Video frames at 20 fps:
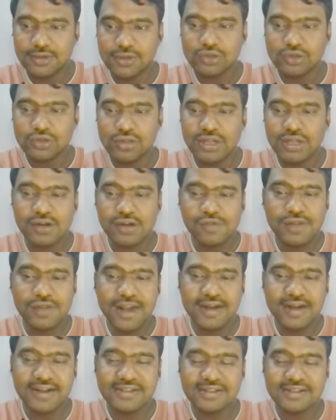so that you will
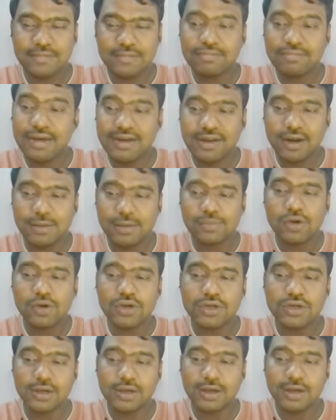understand better about
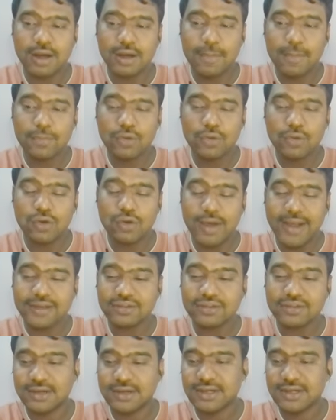Apollo
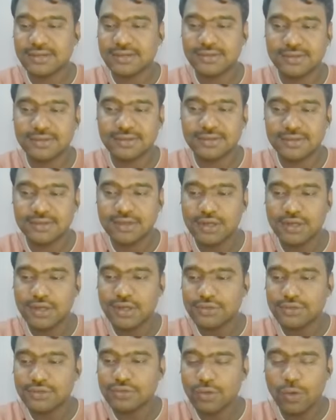actually.
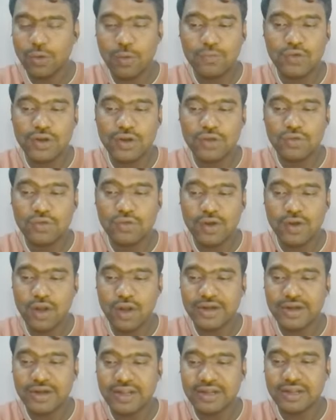So hopefully you are
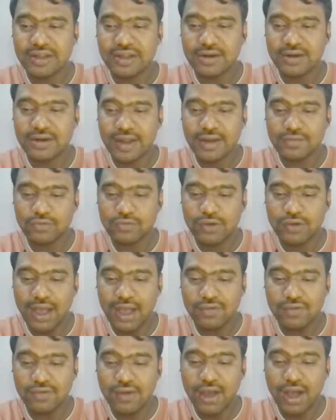already clear, right? We
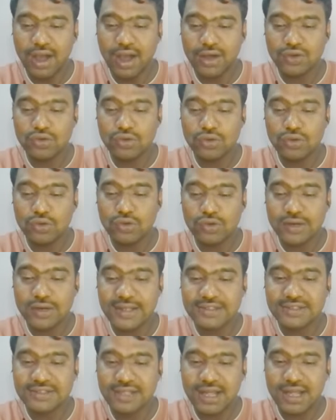have you
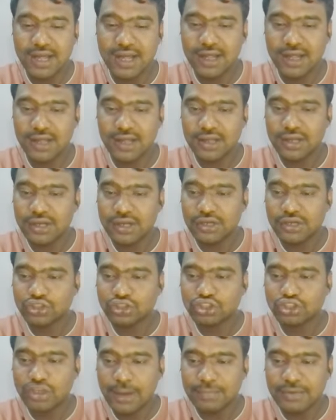utilize the
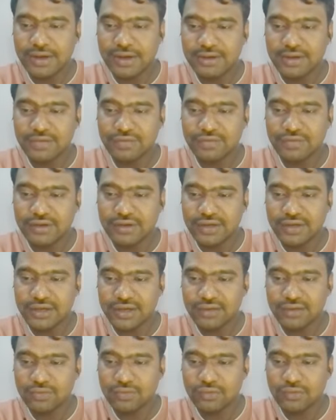job title
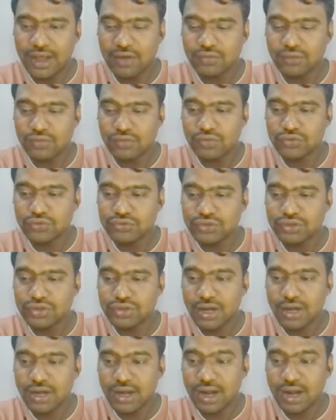filter, we have used
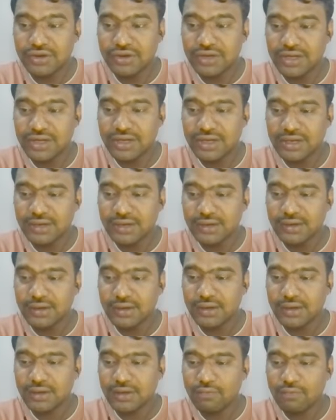the country,
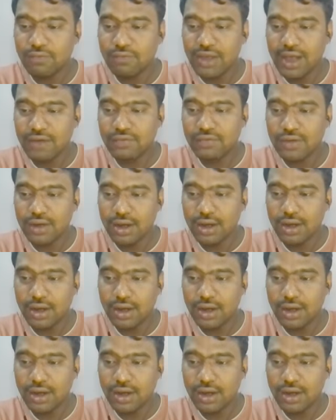we have